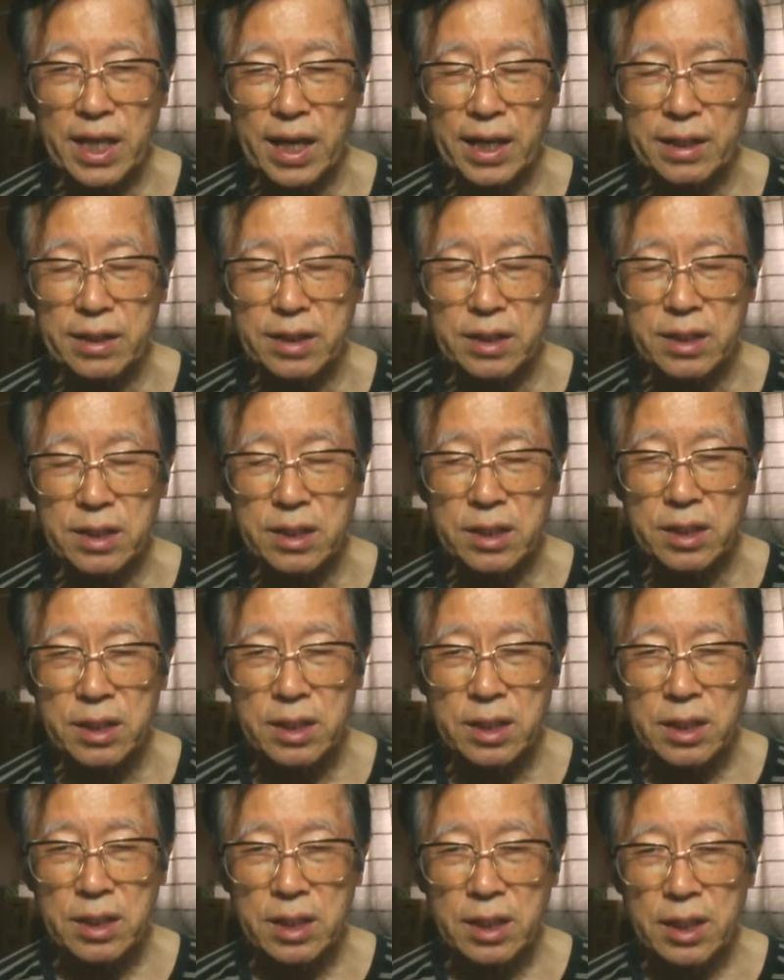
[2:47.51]
get
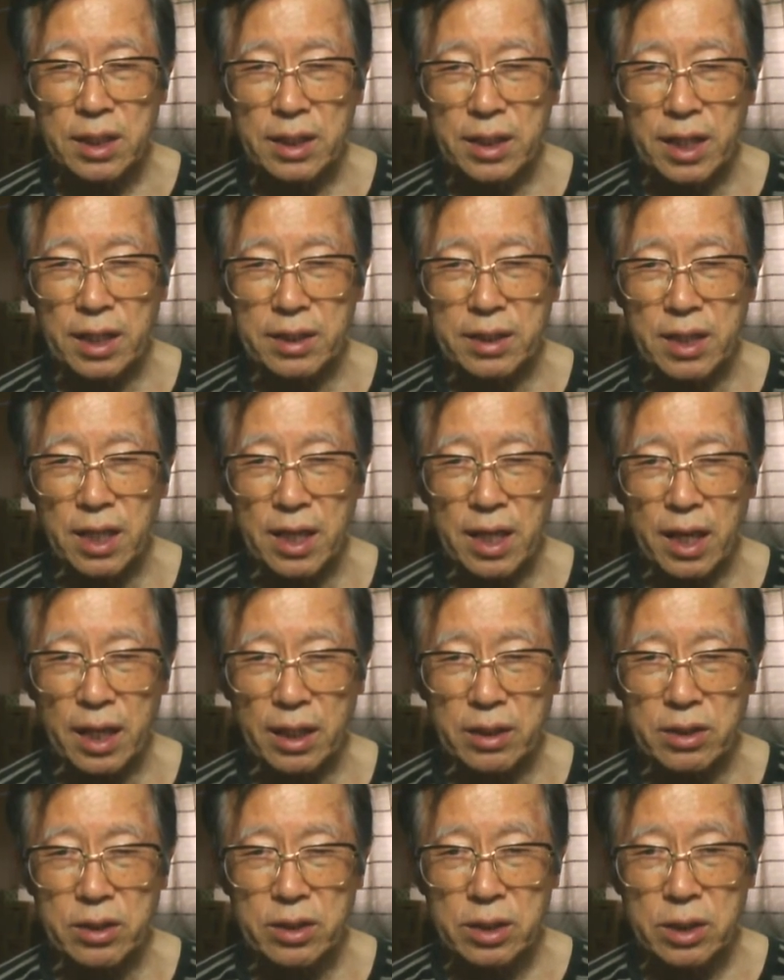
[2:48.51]

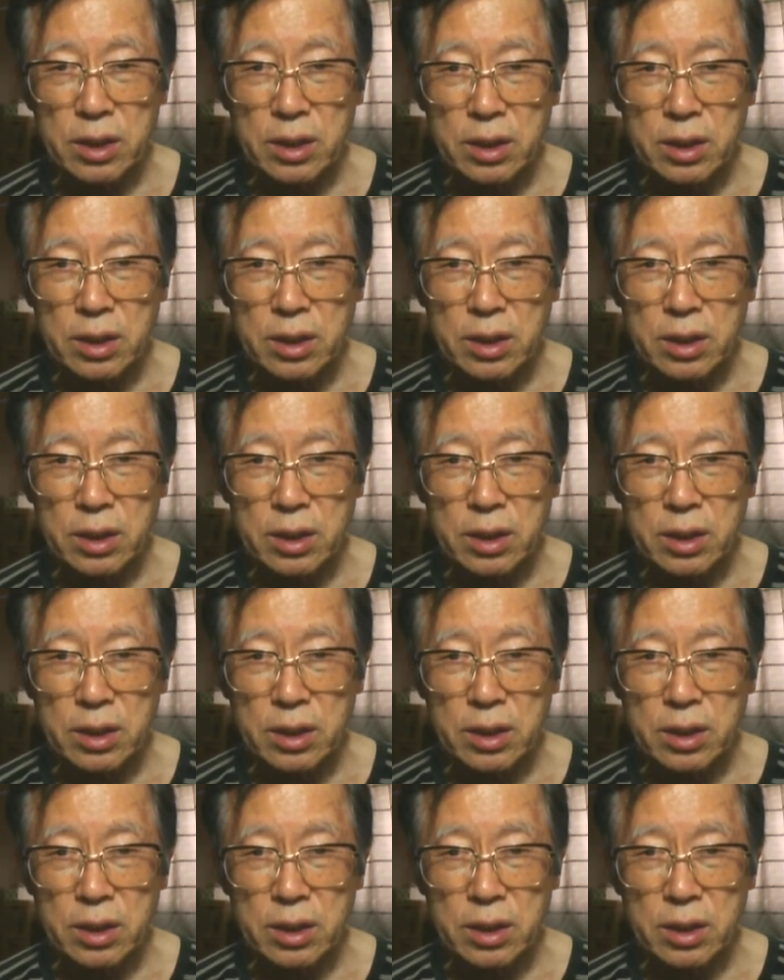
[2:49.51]
that.